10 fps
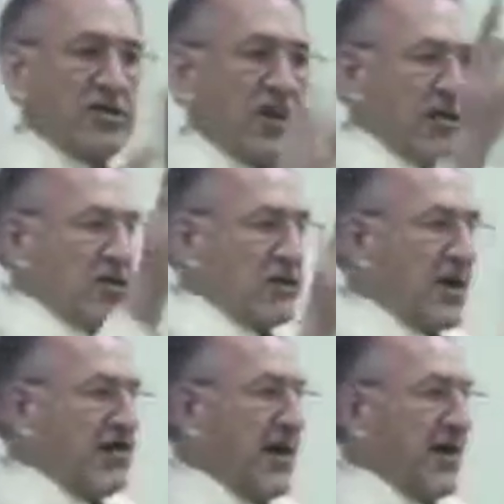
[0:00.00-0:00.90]
tells you
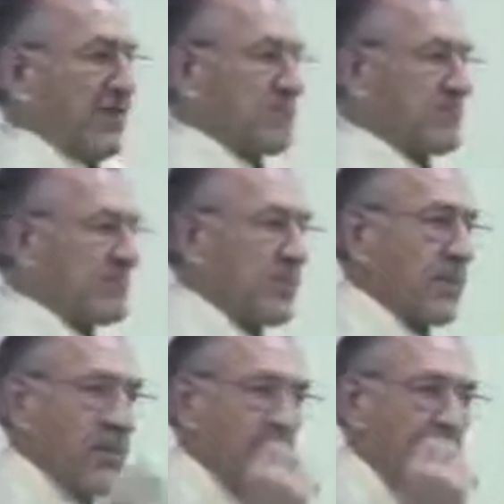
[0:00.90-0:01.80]
right there.
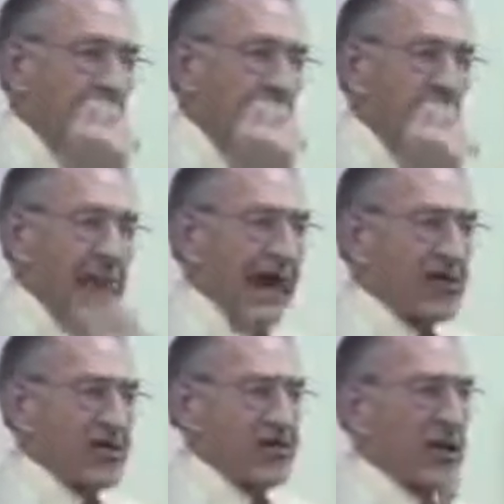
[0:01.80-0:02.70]

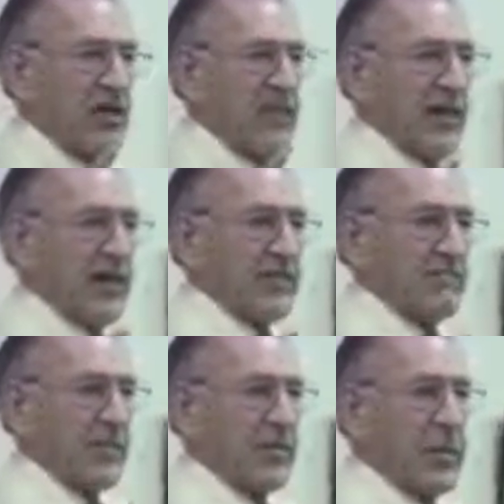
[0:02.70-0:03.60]
How's this going to be done?
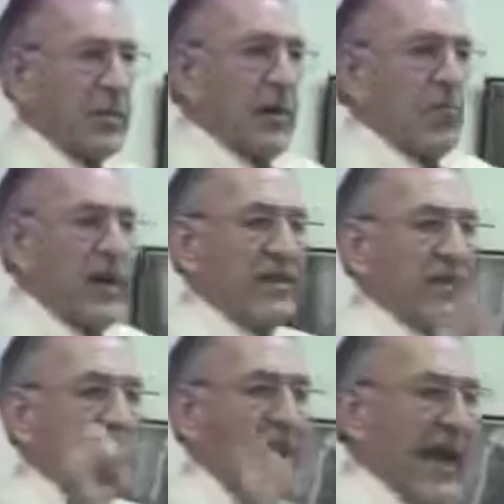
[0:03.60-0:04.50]
When
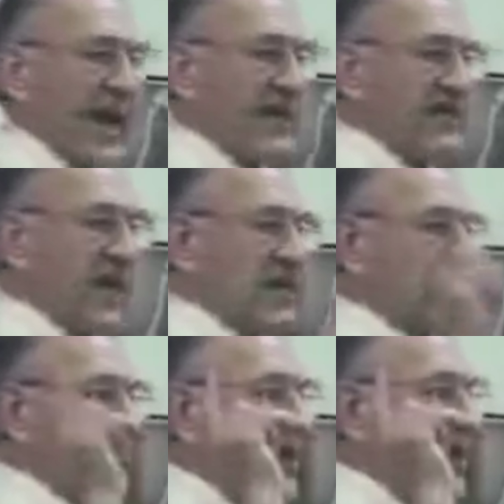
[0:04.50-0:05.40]
the mind takes
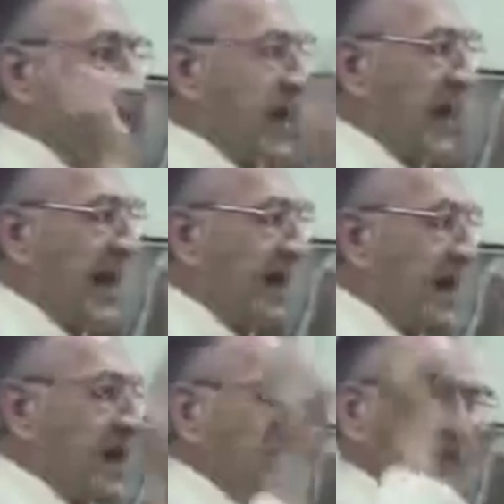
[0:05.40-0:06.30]
the Word of God,
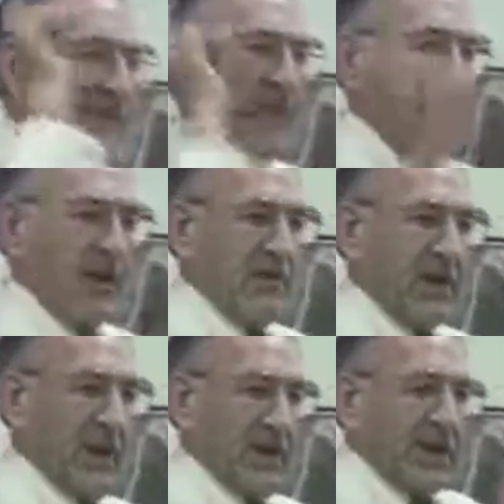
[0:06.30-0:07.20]
the Spirit of
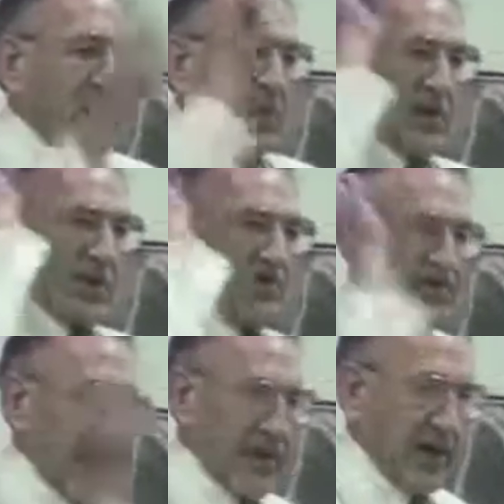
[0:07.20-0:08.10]
man with the
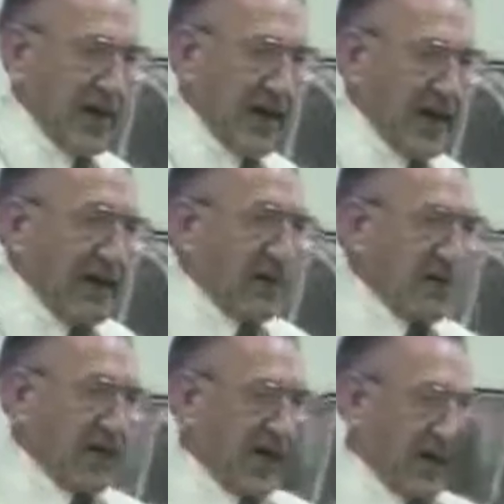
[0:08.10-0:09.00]
Spirit of God
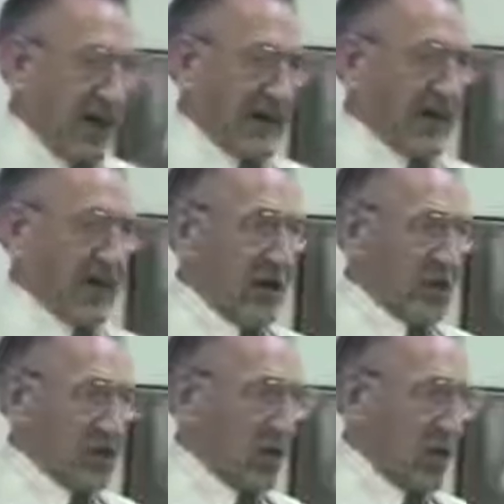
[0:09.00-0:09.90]
will take it right down in
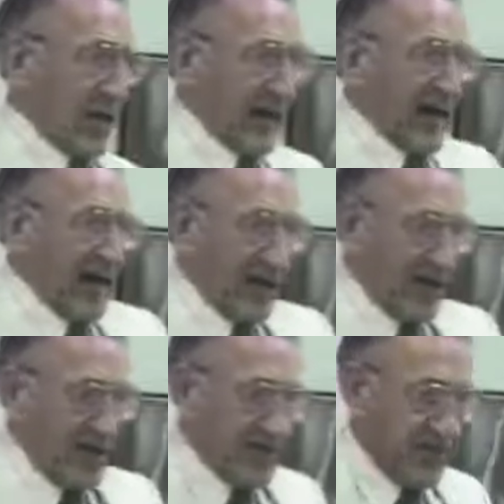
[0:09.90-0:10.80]
your soul, right down here
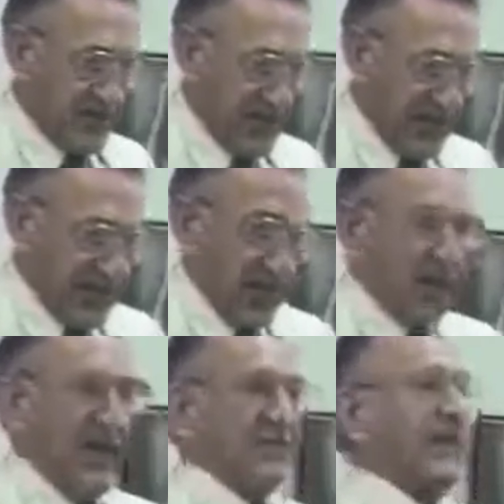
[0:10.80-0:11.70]
in this place of
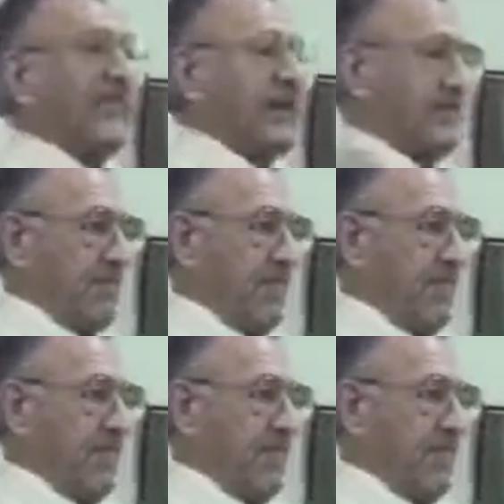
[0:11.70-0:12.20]
creativity,